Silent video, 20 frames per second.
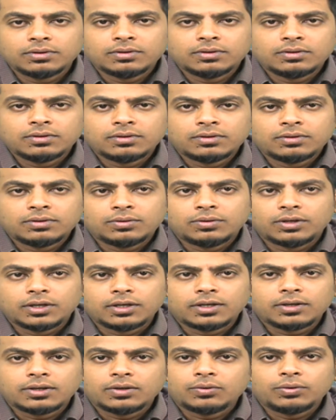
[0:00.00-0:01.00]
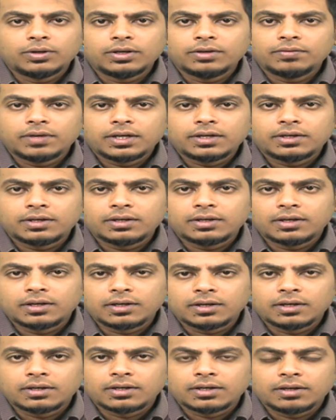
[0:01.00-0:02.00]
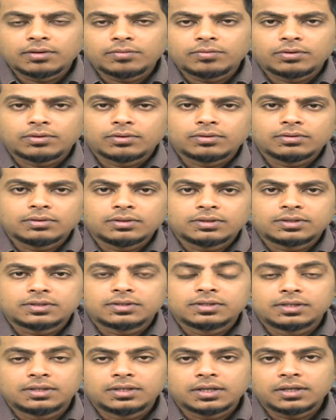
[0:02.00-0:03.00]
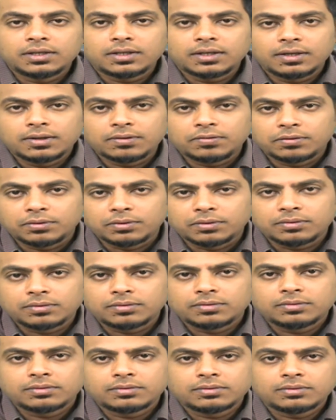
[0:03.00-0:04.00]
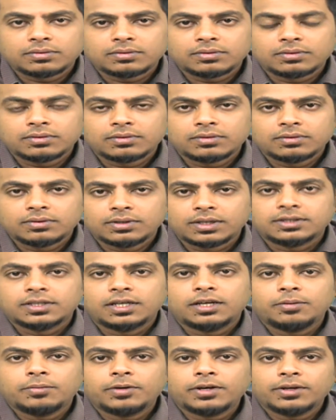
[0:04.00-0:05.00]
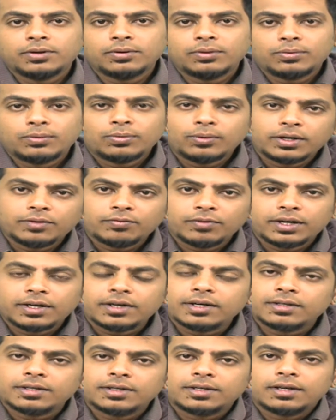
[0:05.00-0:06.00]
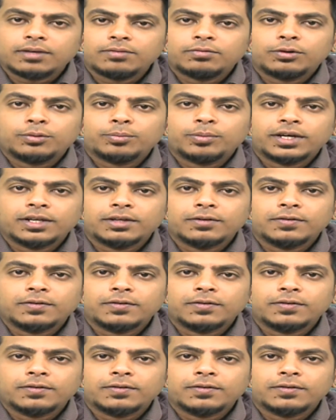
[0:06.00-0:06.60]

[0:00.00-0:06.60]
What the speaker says: Who invented a telephone? It's the telephone. Does anybody know who invented the telephone, by the way?